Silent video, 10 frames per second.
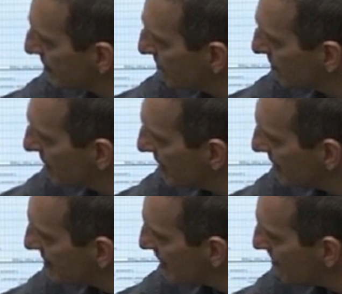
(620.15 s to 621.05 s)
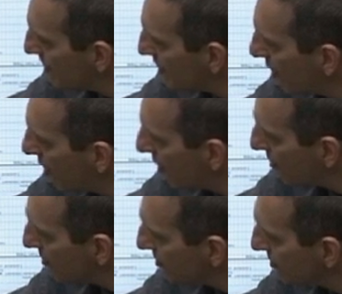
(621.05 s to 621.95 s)
meeting
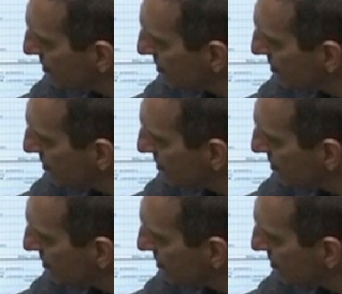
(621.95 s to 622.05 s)
seminar,